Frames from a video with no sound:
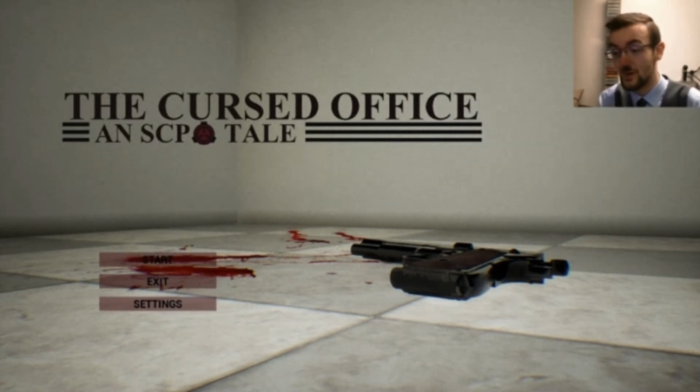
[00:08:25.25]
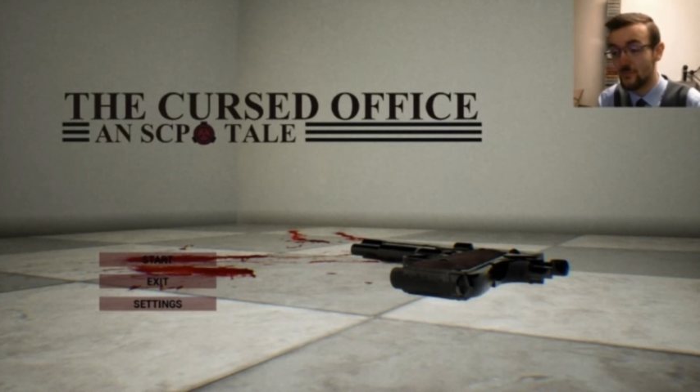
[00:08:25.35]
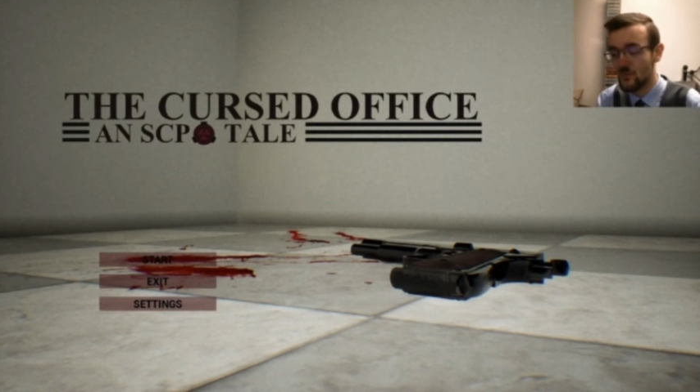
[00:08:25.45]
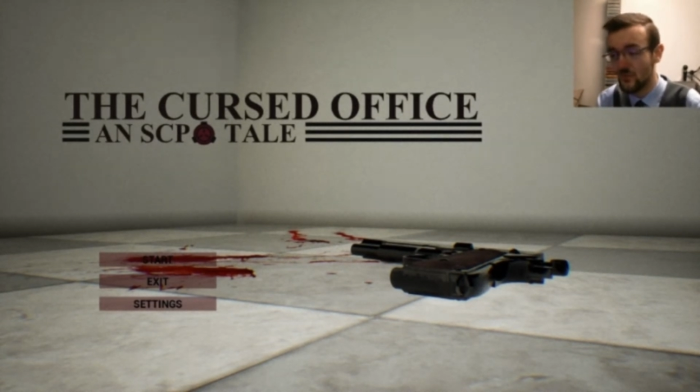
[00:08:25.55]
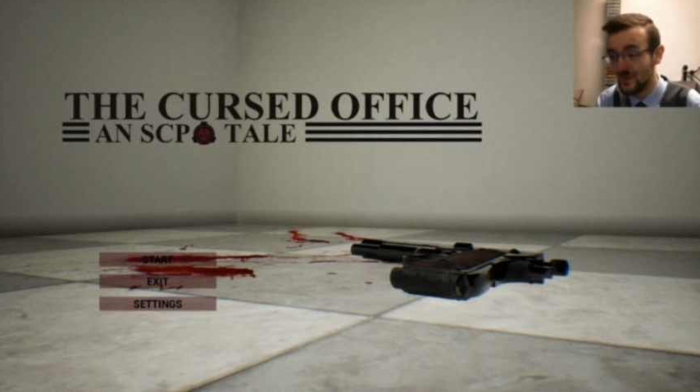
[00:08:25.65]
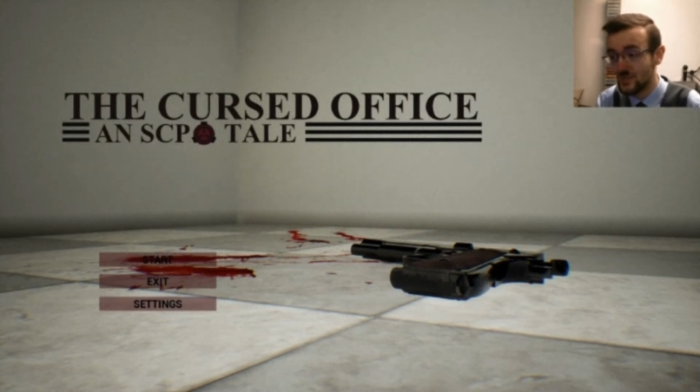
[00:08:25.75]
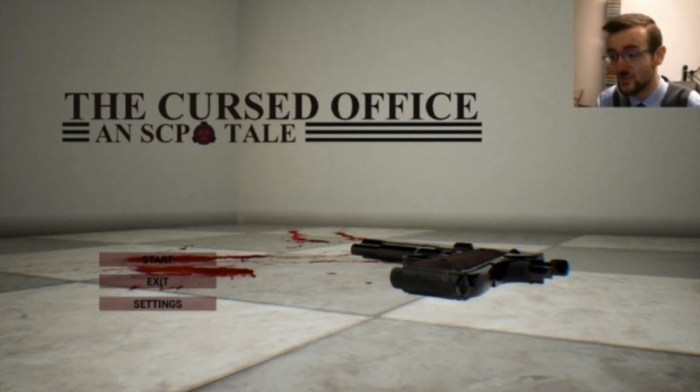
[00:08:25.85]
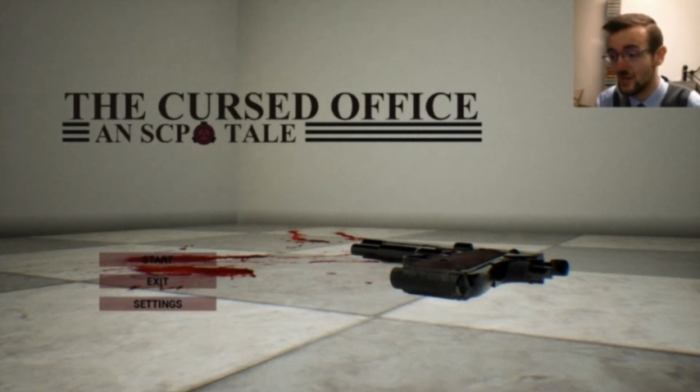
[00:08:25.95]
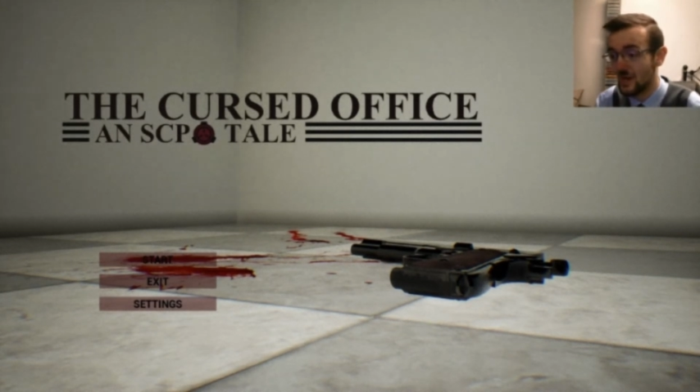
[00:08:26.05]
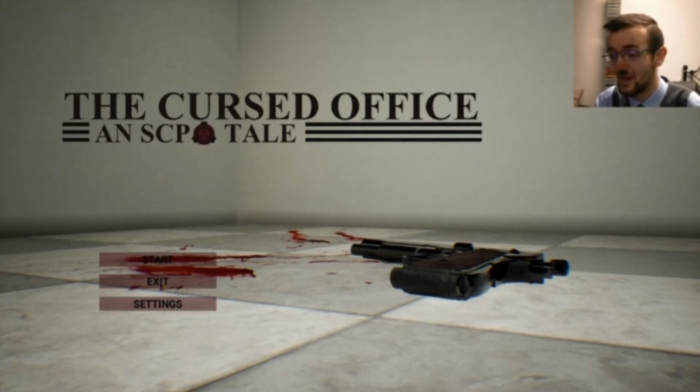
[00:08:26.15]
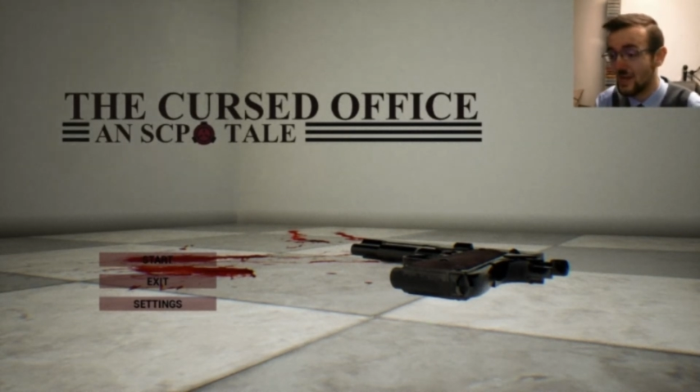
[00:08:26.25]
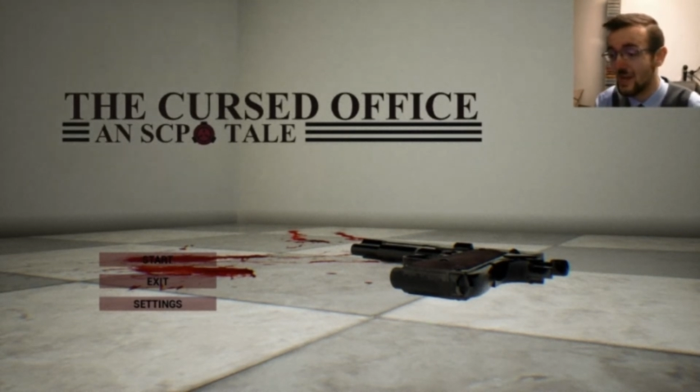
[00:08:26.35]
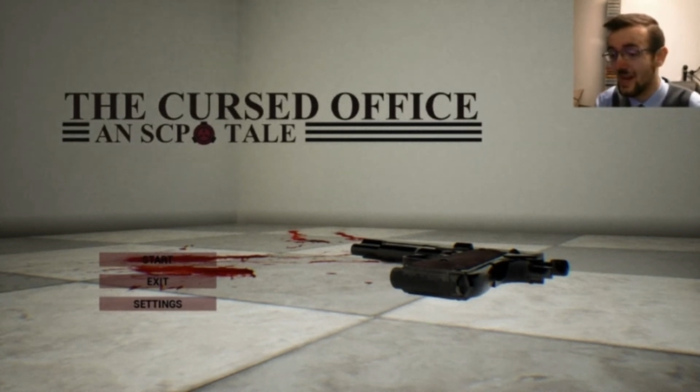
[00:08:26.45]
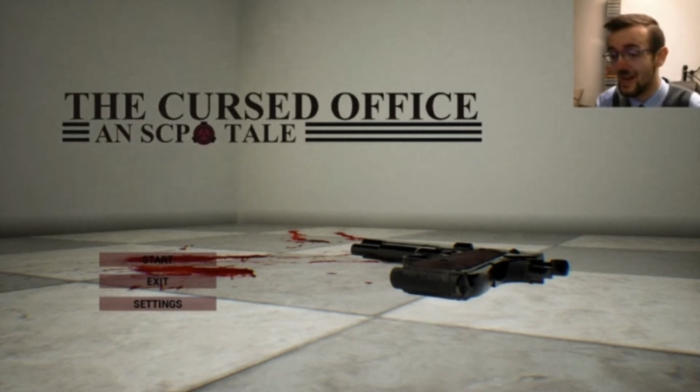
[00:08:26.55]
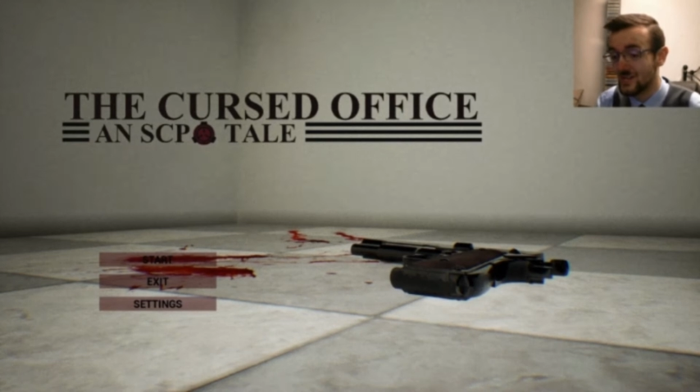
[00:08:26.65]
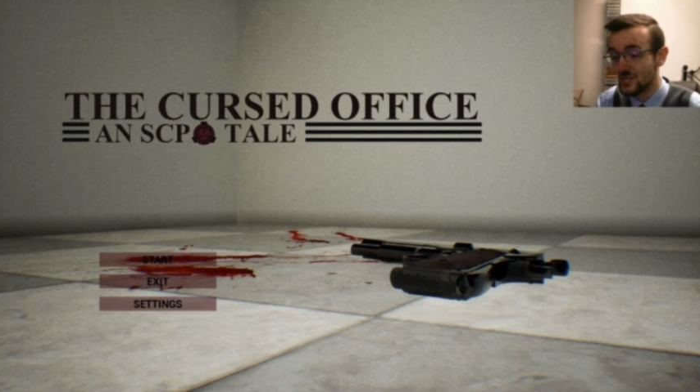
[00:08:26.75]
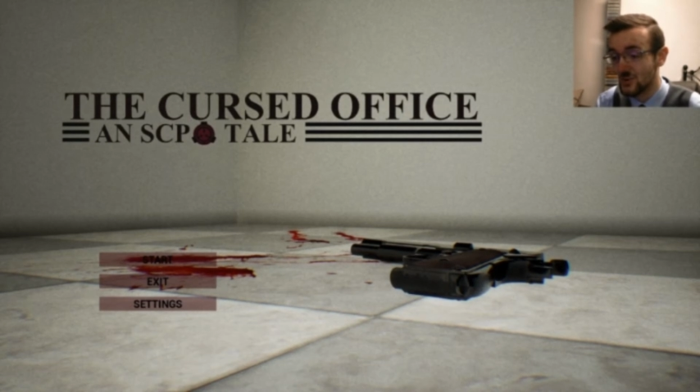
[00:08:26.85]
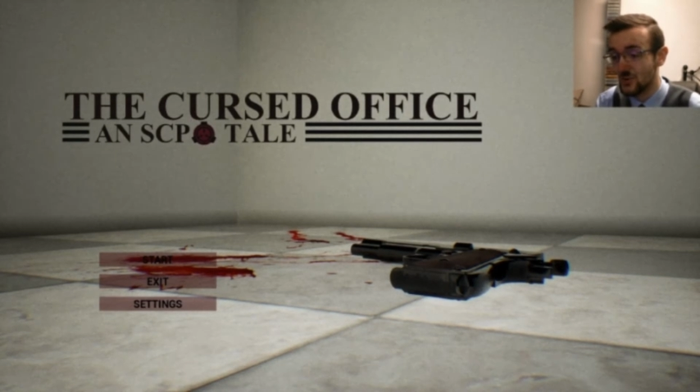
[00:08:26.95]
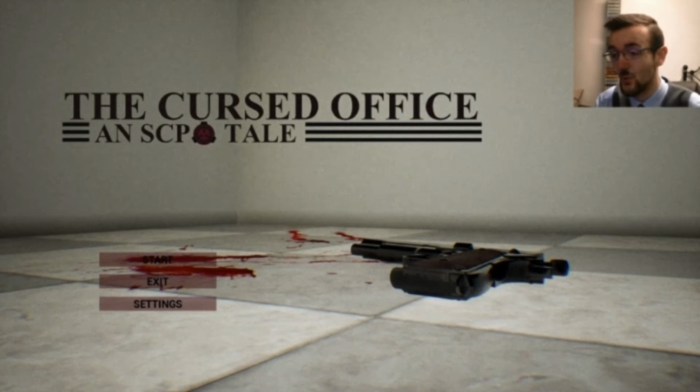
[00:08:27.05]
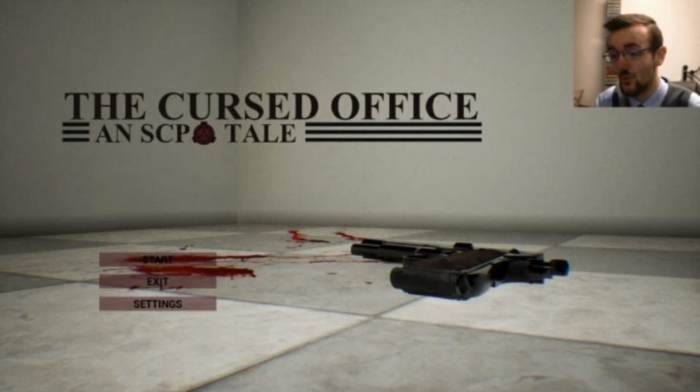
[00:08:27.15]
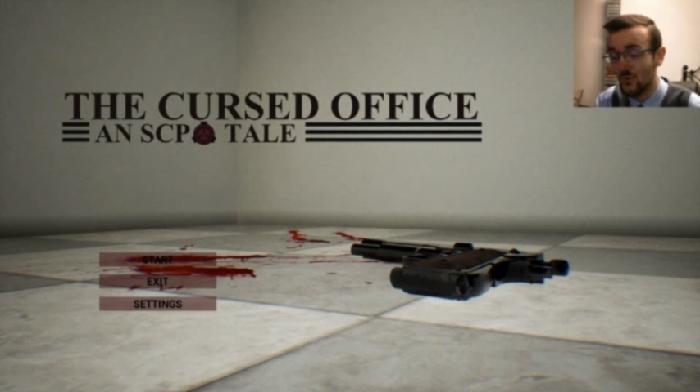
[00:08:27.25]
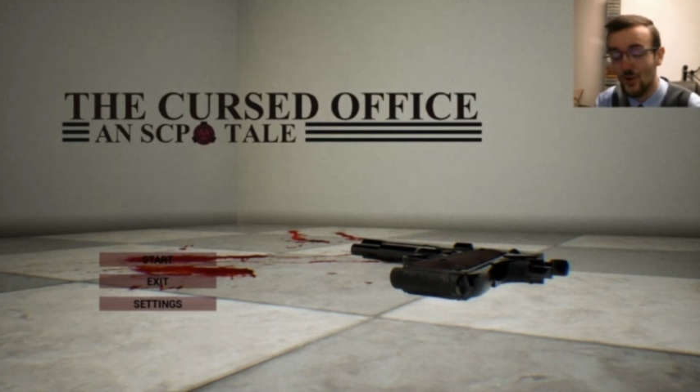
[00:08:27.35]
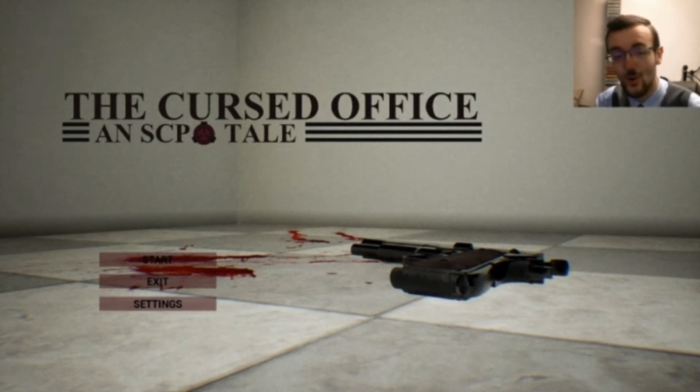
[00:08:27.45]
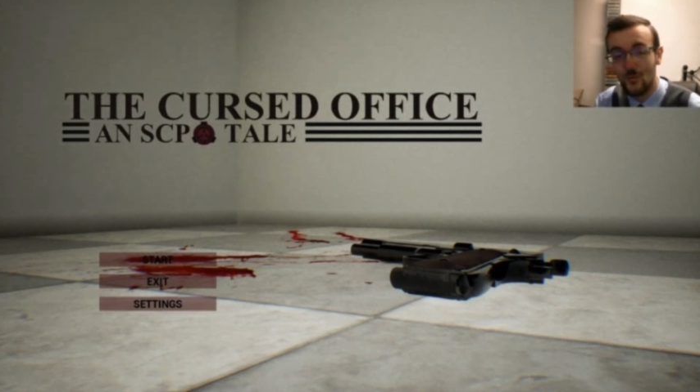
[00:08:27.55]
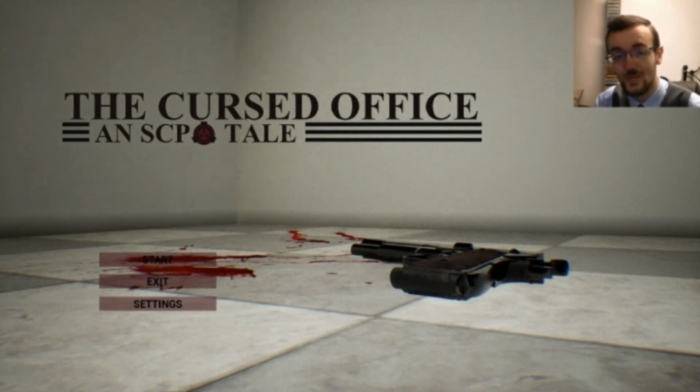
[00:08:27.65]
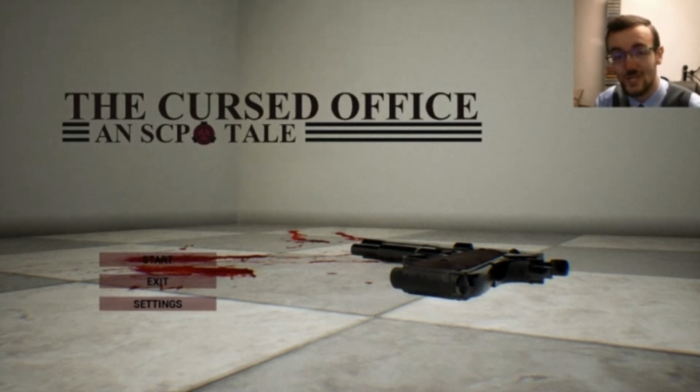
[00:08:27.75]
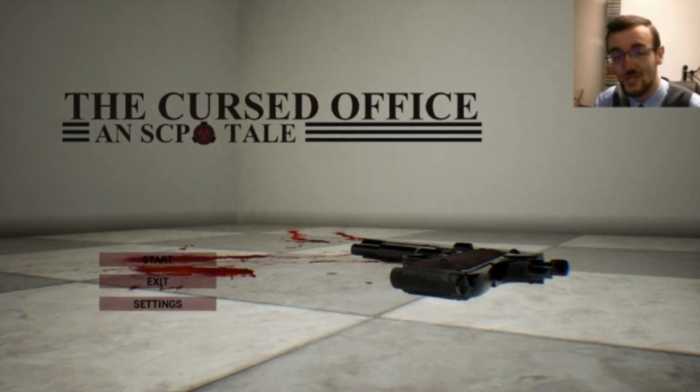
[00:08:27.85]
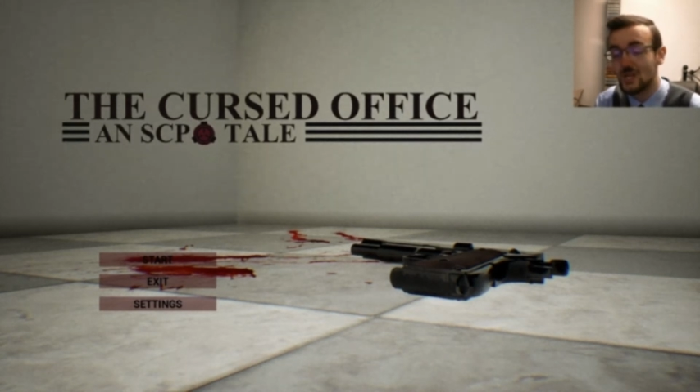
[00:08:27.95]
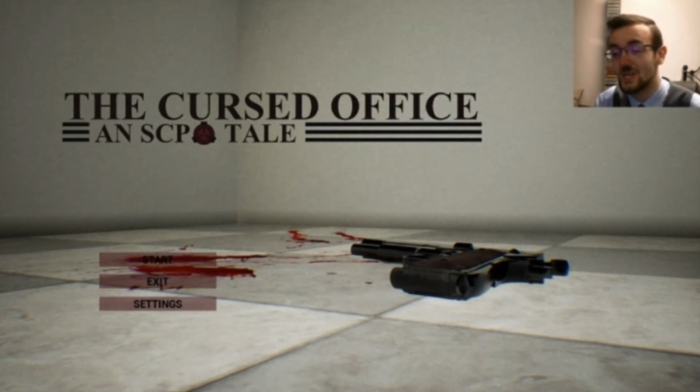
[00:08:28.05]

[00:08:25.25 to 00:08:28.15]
professionally, and it shows an awful lot of potential.